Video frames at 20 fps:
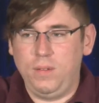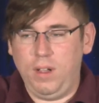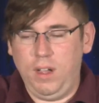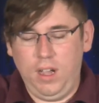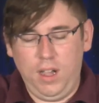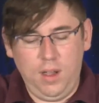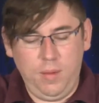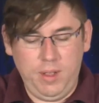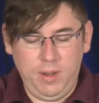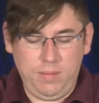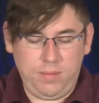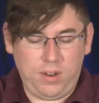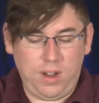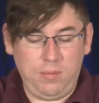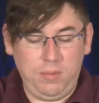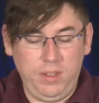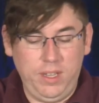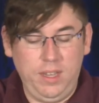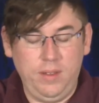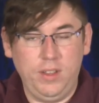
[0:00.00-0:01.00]
and
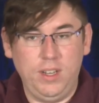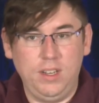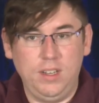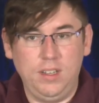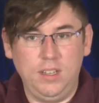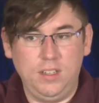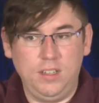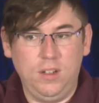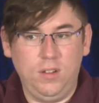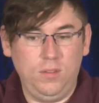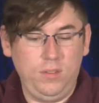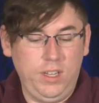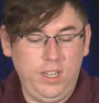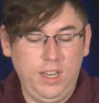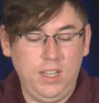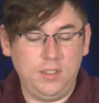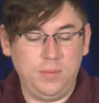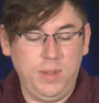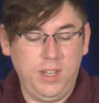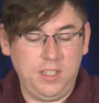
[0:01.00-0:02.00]
probably even don't
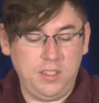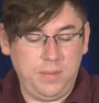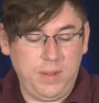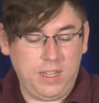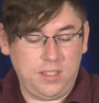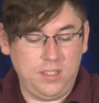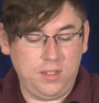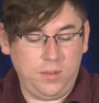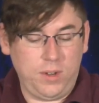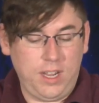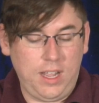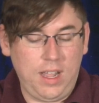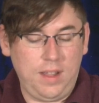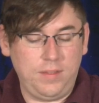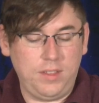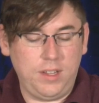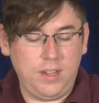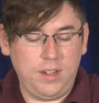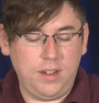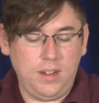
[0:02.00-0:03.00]
need as many specs as what I
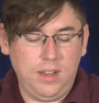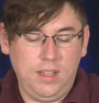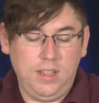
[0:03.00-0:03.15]
have there.